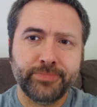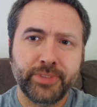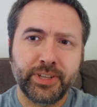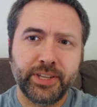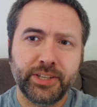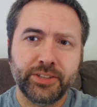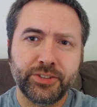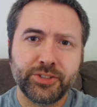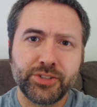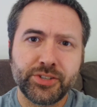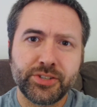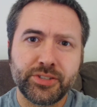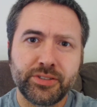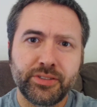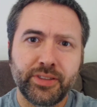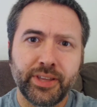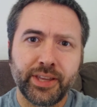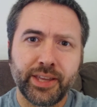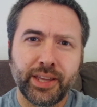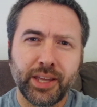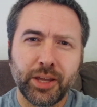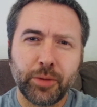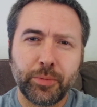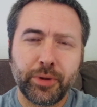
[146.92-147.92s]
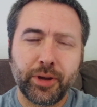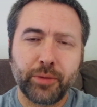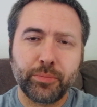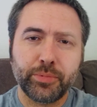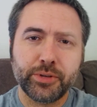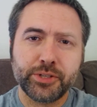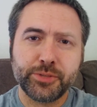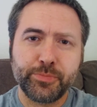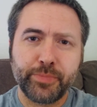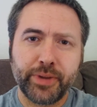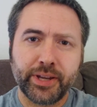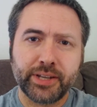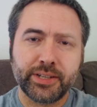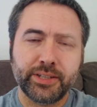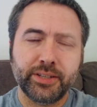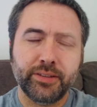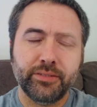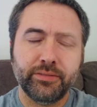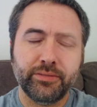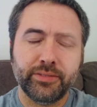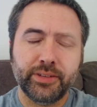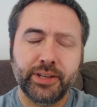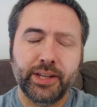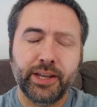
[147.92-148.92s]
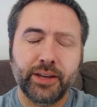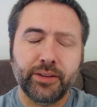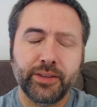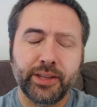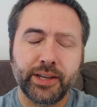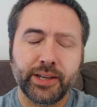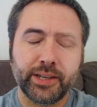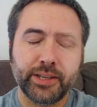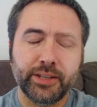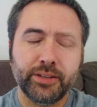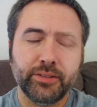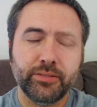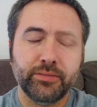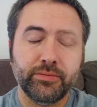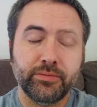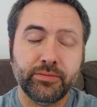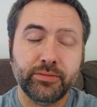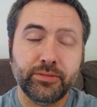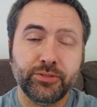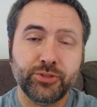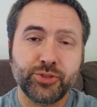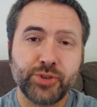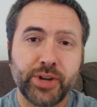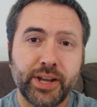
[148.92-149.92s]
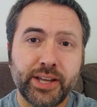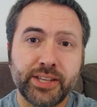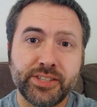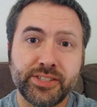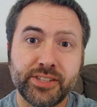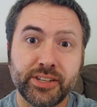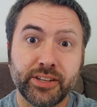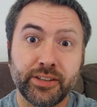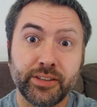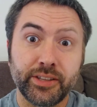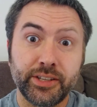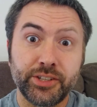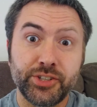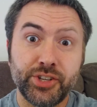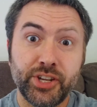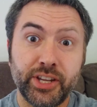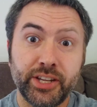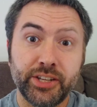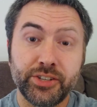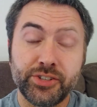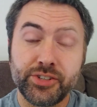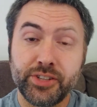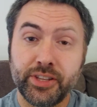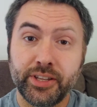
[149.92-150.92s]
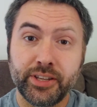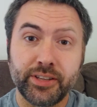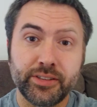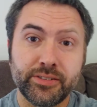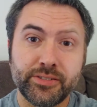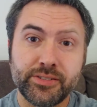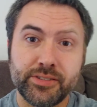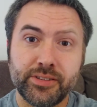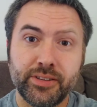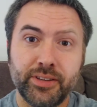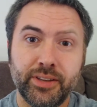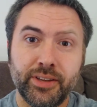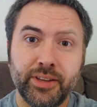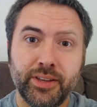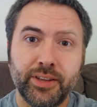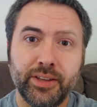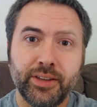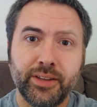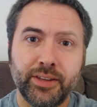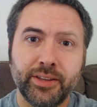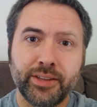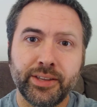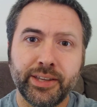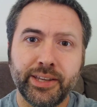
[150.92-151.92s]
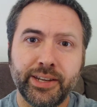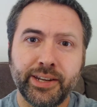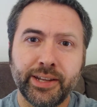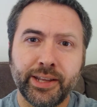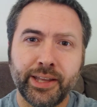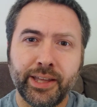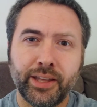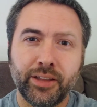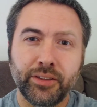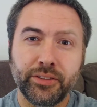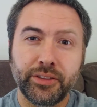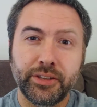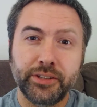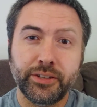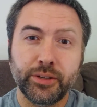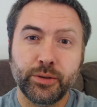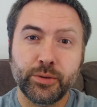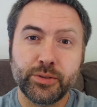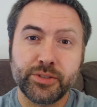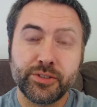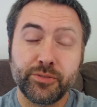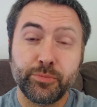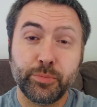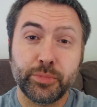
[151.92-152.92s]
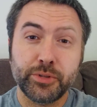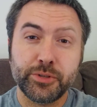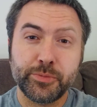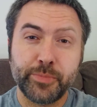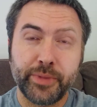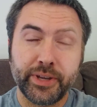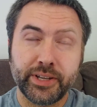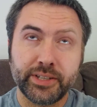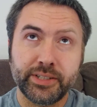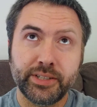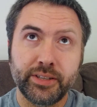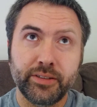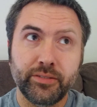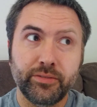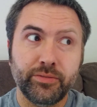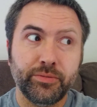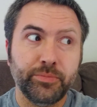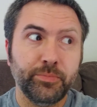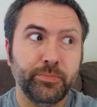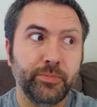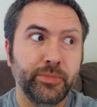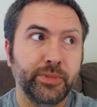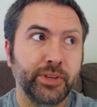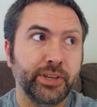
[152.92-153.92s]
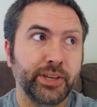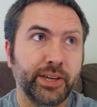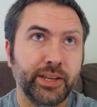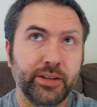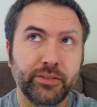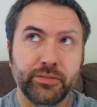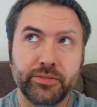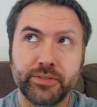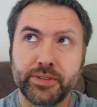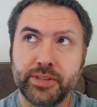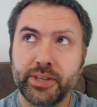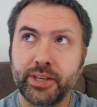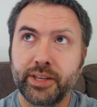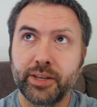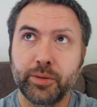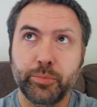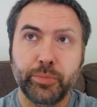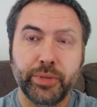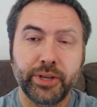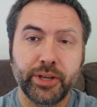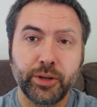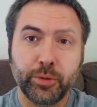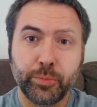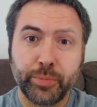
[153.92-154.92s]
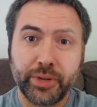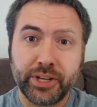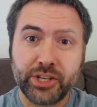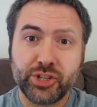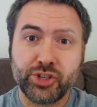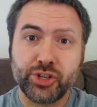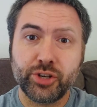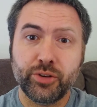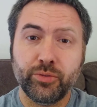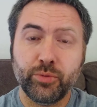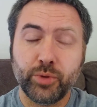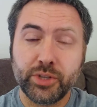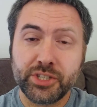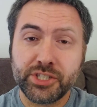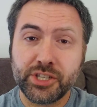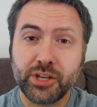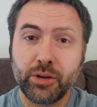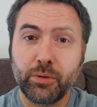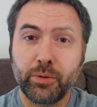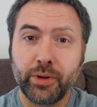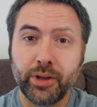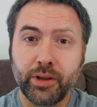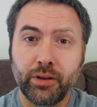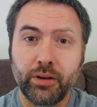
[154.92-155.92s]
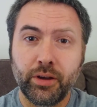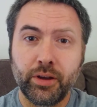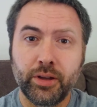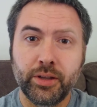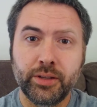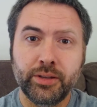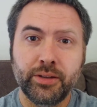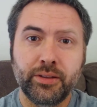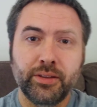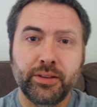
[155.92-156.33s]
And just thinking about perspective and how that can drastically change things. Getting a healthy dose of perspective, kind of seeing a bigger picture of what's going on,